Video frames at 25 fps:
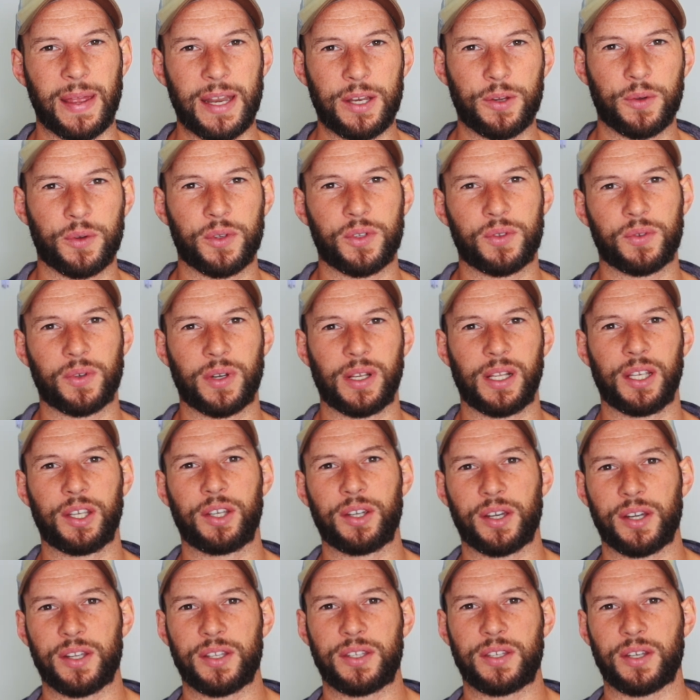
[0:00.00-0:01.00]
menu is really
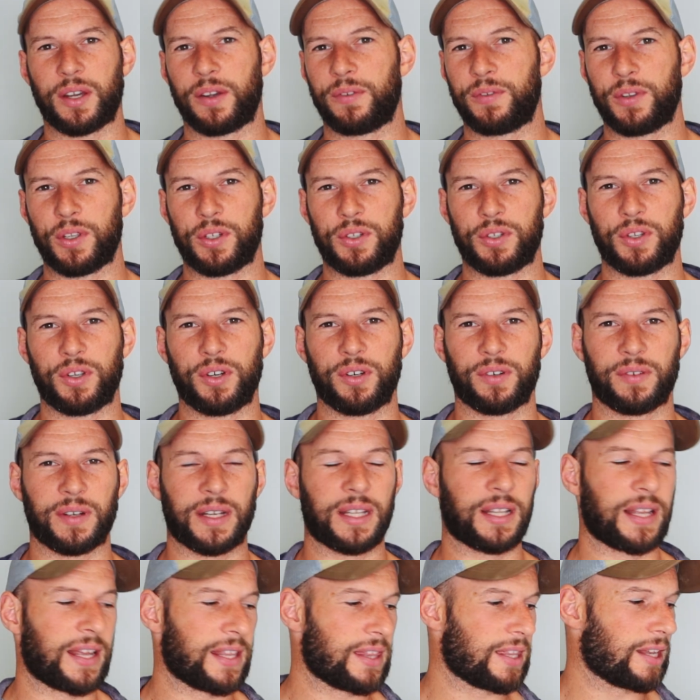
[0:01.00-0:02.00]
good. So if you're new to
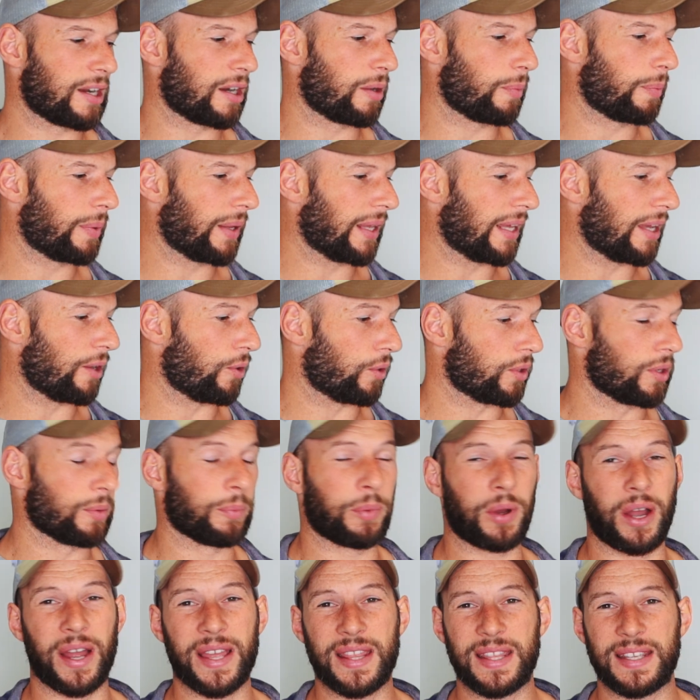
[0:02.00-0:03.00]
red light therapy, or you're
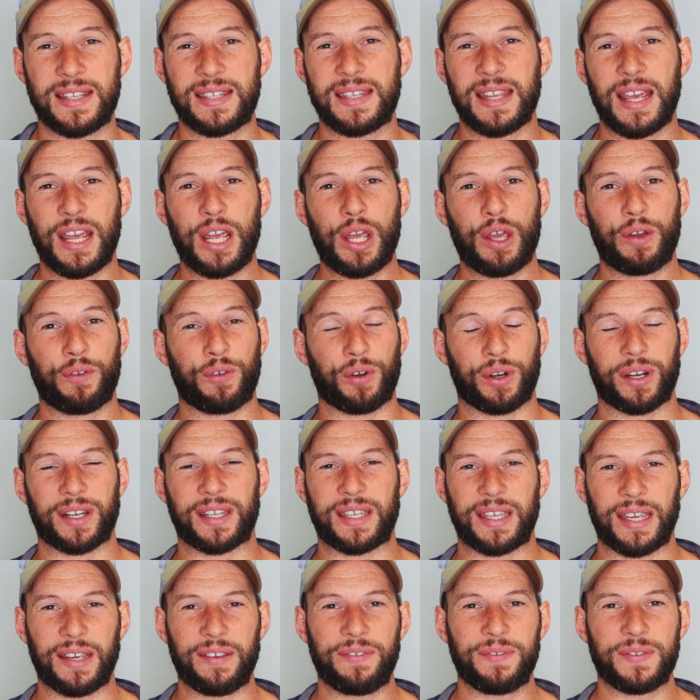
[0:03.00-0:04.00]
buying this for a
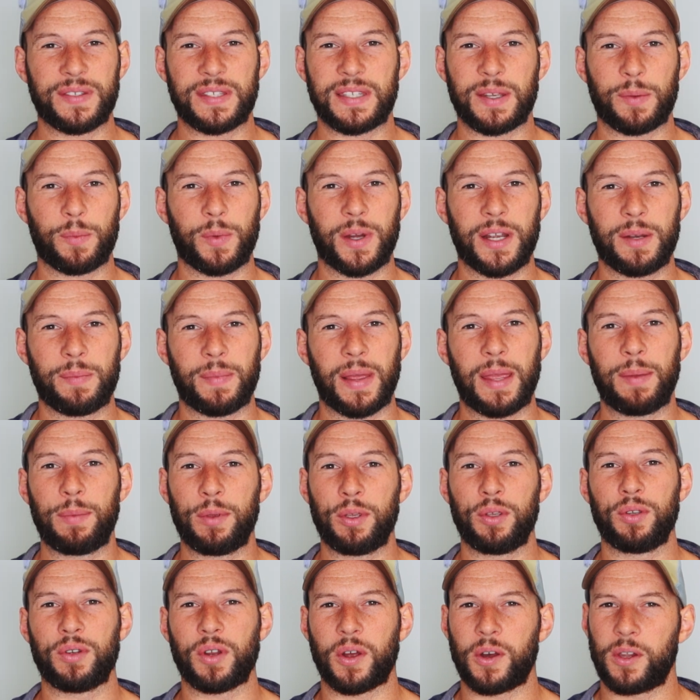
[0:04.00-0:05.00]
gift for someone,
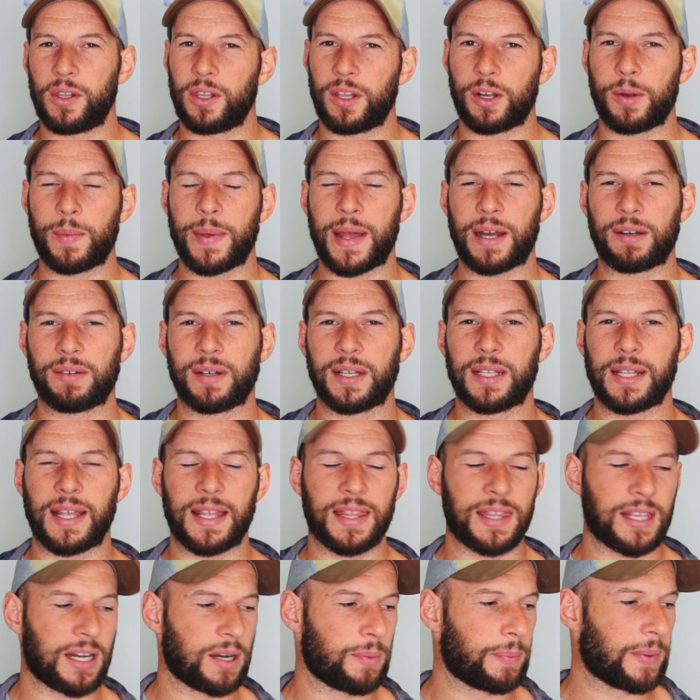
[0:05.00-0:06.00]
maybe you know a lot about red
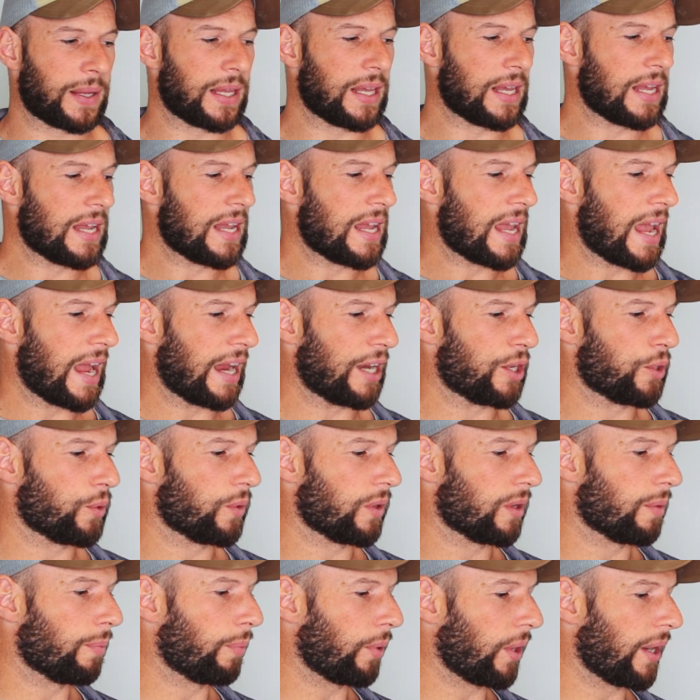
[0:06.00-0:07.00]
light therapy and
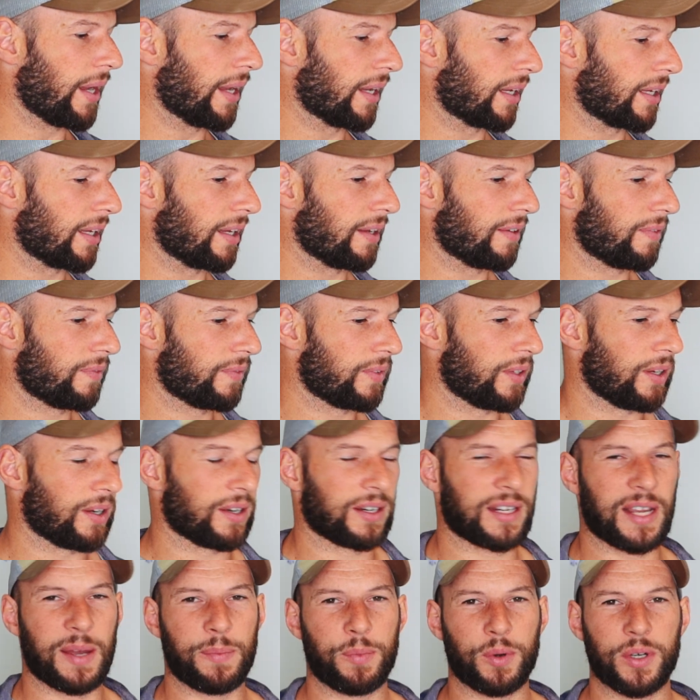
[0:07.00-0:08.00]
you want to buy a gift, you
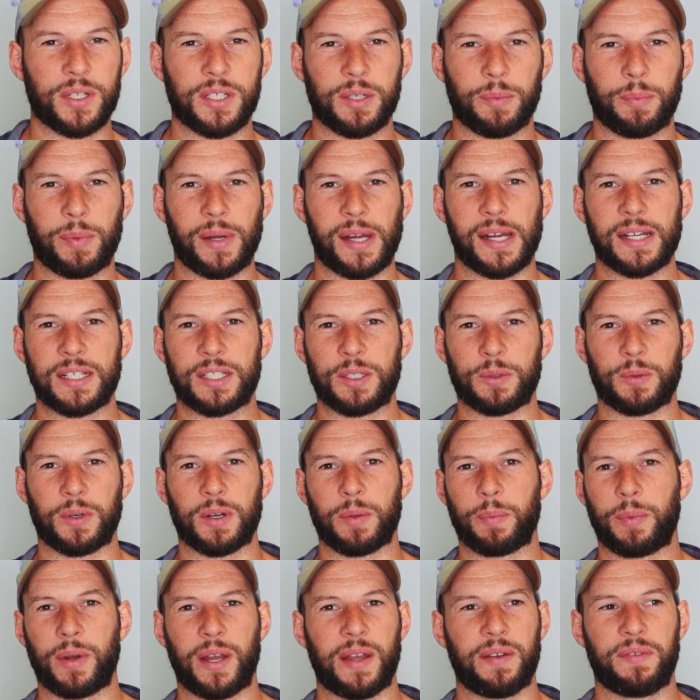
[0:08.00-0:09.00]
know, a couple $100, you
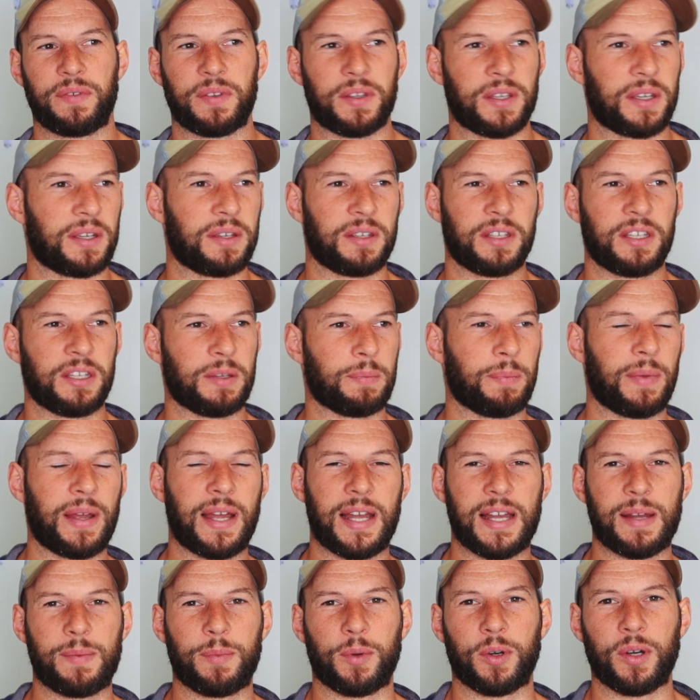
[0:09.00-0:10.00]
want to buy it for your
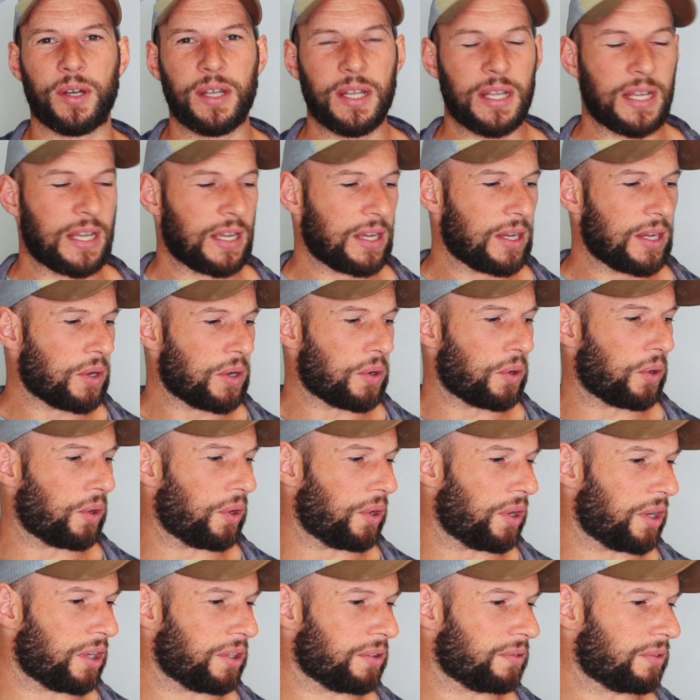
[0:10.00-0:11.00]
mum,
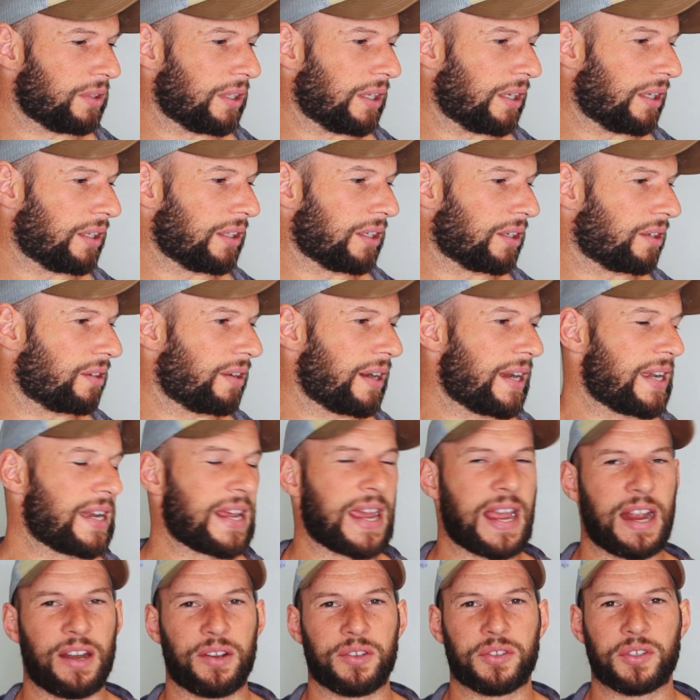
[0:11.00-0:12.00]
or you know, your
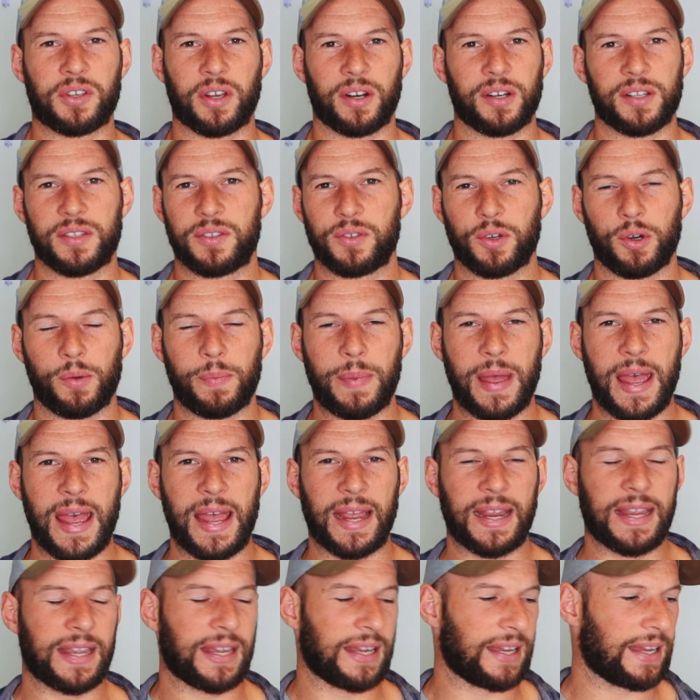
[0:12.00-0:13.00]
granddad who's got a sore
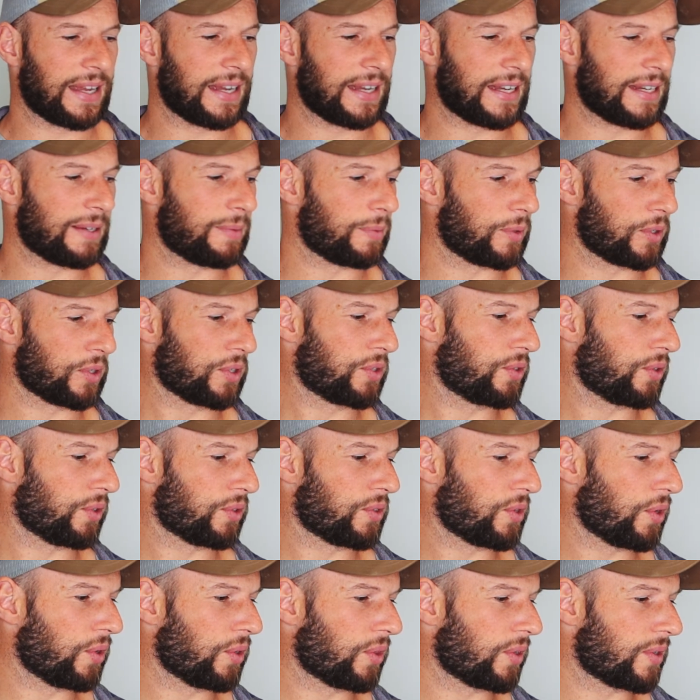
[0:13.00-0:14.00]
back or a
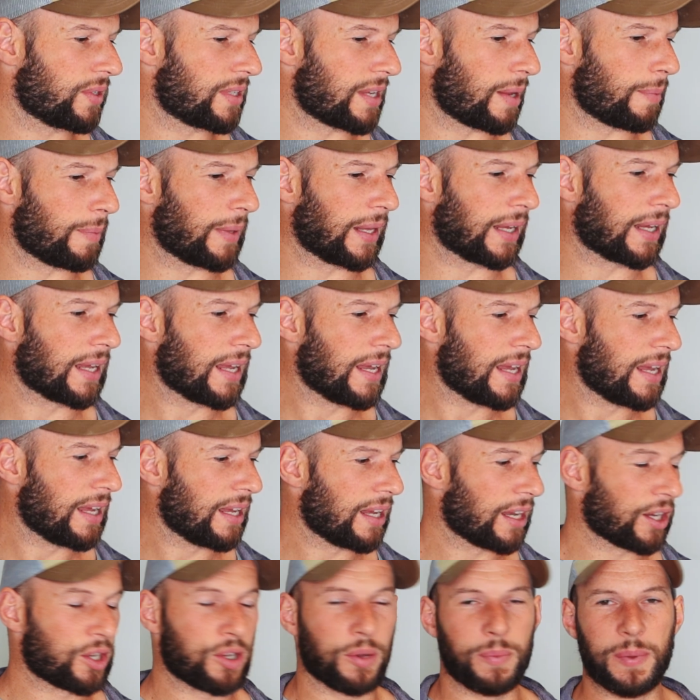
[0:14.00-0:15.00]
sore tooth or something.
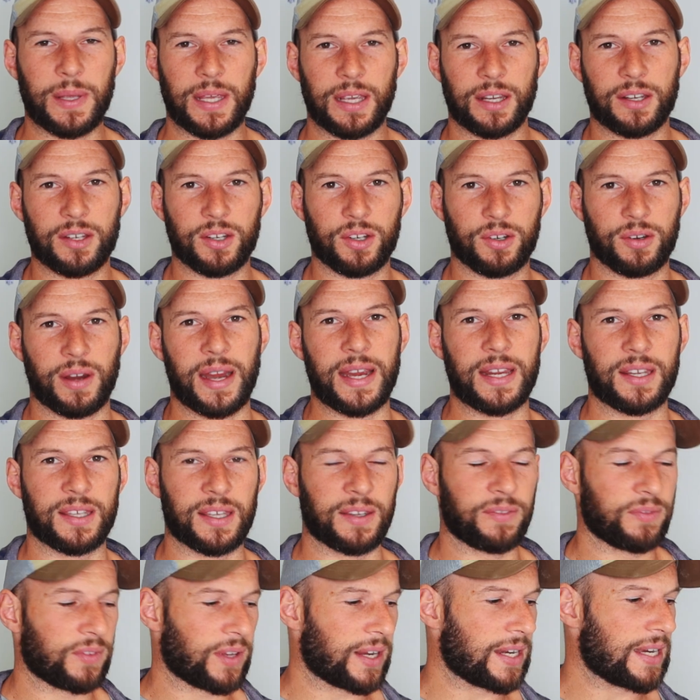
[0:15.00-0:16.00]
It could be a great
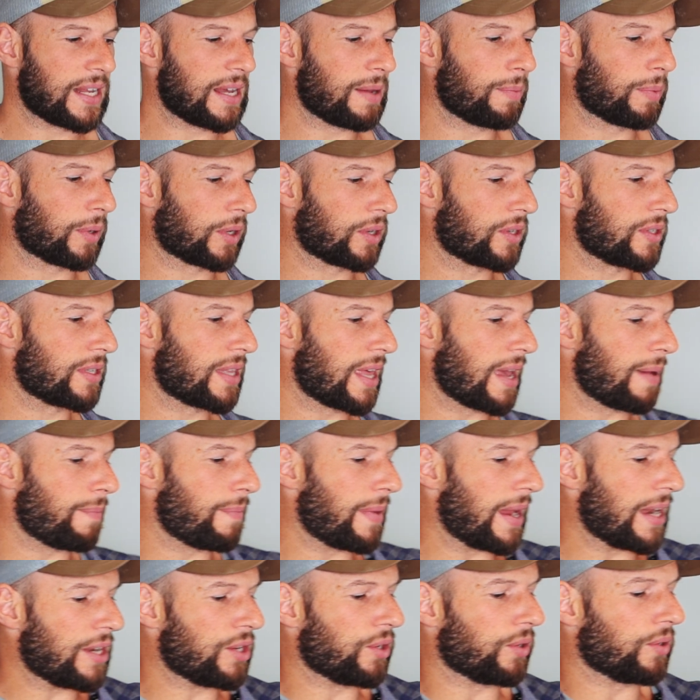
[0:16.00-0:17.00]
gift idea, because that
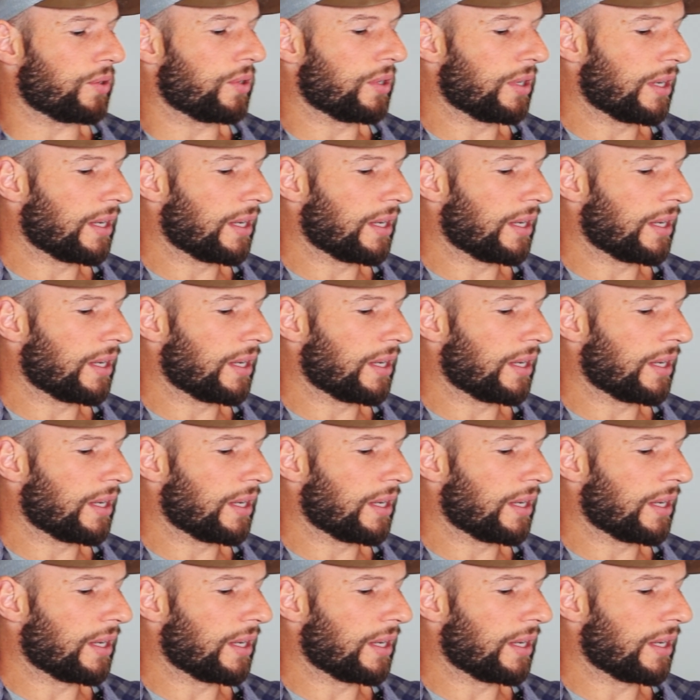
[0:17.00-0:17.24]
manual